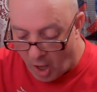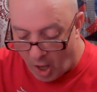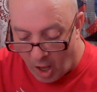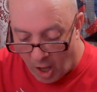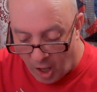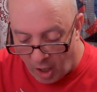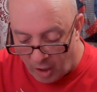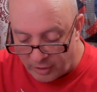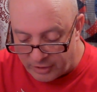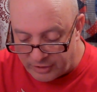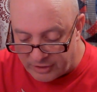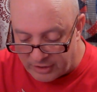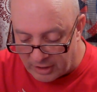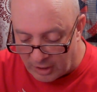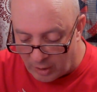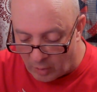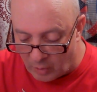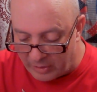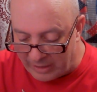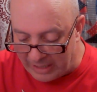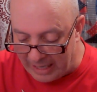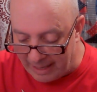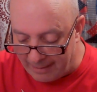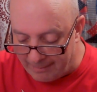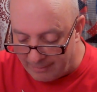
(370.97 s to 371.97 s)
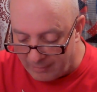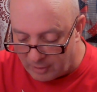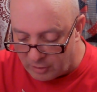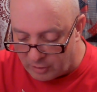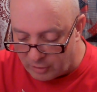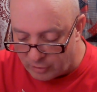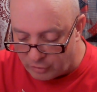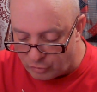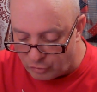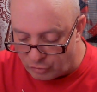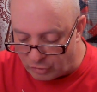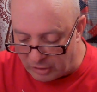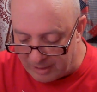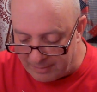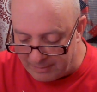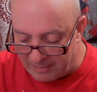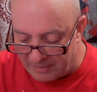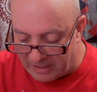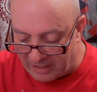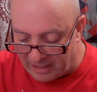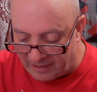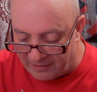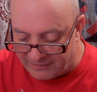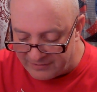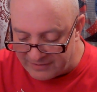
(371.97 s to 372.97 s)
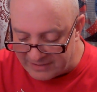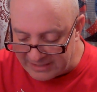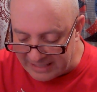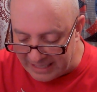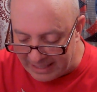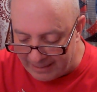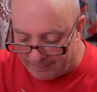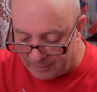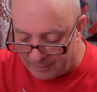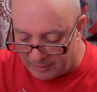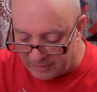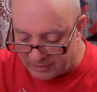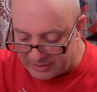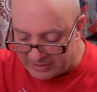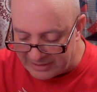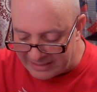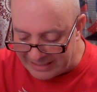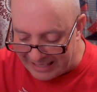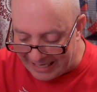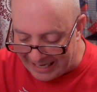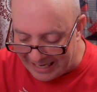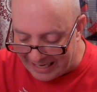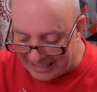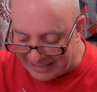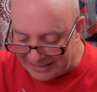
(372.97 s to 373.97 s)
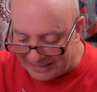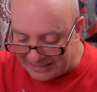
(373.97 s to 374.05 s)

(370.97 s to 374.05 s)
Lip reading: Also, chemical treatment of samples can